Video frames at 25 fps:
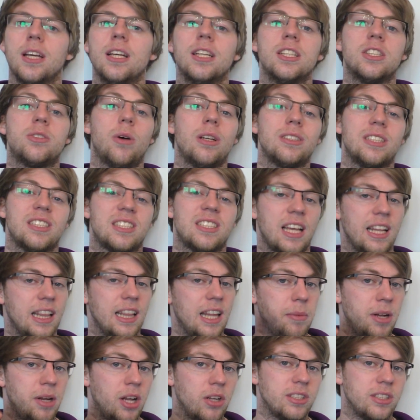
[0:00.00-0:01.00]
So as I said,
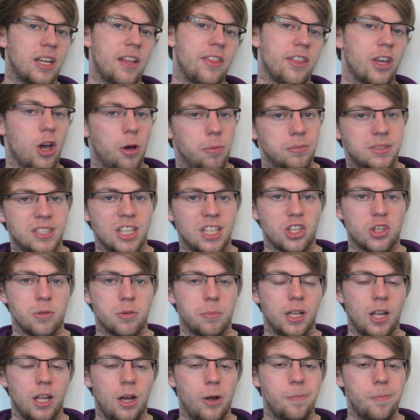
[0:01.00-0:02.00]
let me know down in the comment section
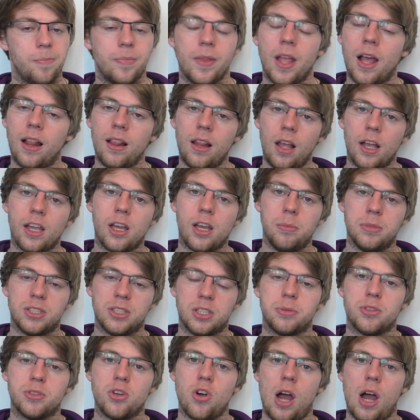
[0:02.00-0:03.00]
below. Like, comment,
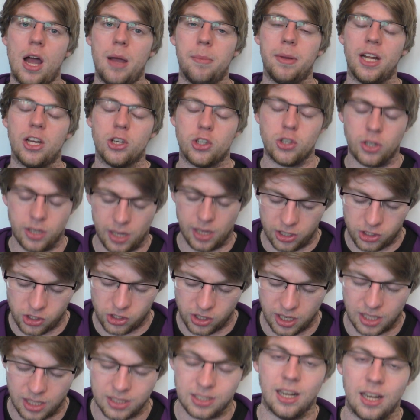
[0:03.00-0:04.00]
subscribe, and I should catch you
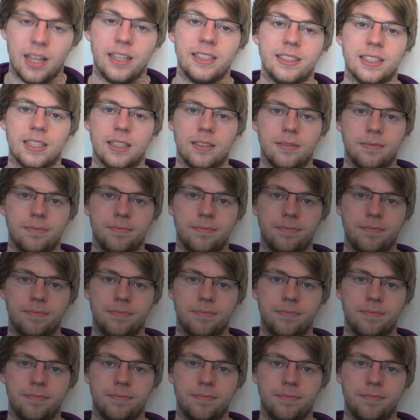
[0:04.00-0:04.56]
guys later.